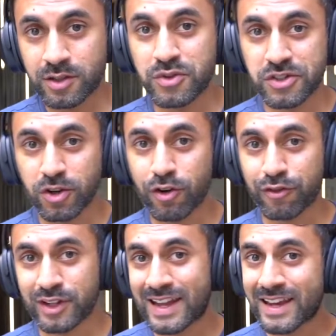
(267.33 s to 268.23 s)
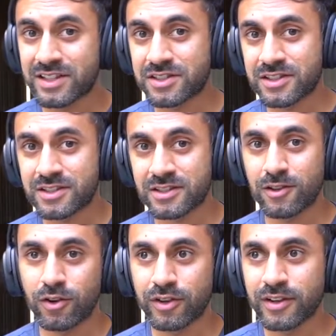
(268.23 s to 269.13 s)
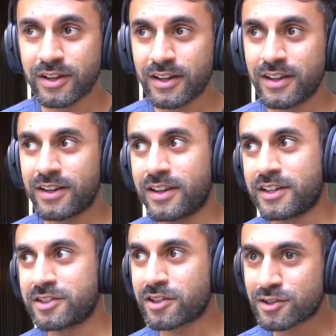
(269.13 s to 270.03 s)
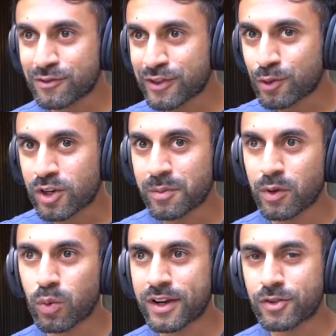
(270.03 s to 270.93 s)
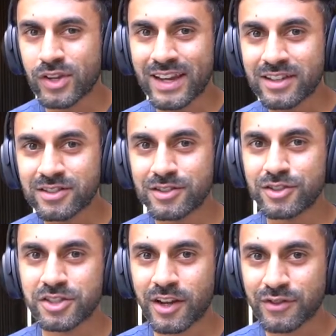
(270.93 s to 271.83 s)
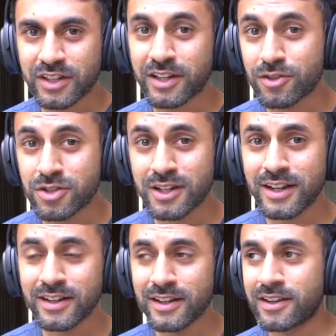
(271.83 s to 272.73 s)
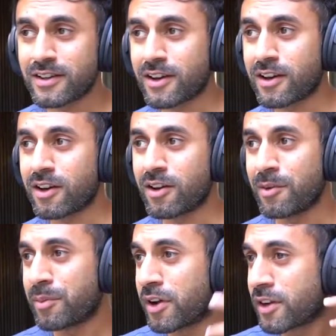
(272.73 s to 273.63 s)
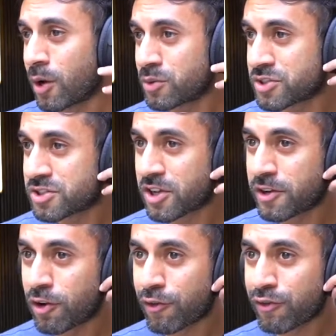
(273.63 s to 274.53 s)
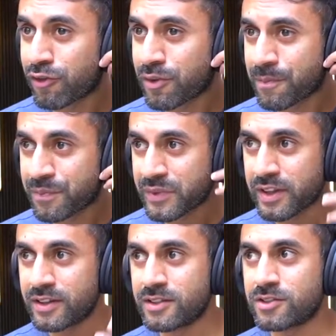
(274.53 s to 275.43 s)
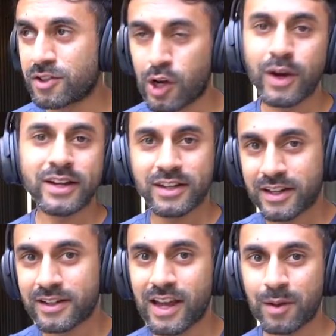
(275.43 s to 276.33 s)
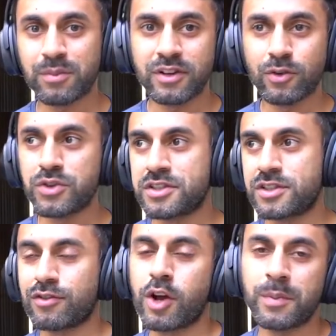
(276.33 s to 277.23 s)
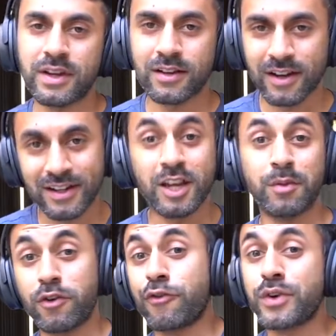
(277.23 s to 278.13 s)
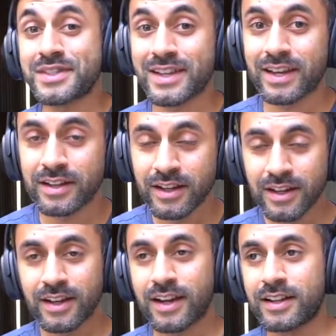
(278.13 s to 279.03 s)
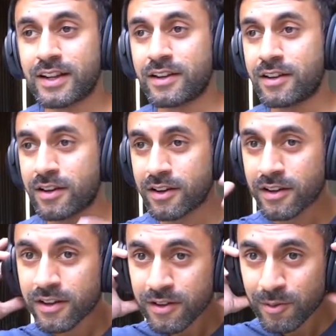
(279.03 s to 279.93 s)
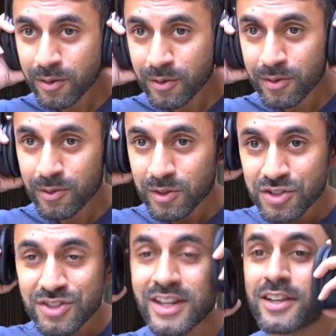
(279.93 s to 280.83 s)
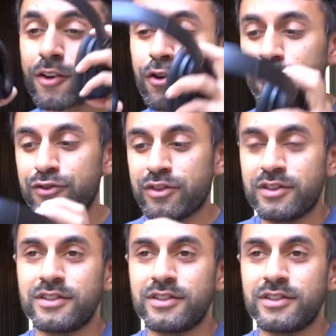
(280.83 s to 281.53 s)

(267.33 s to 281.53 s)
the music off and the ANC is still on, it does feel a little bit weird on your ears. You just have to get used to that, but I will just turn it off. So now I can hear the ambient noises around me, I can hear my own voice again, and then once you take it off,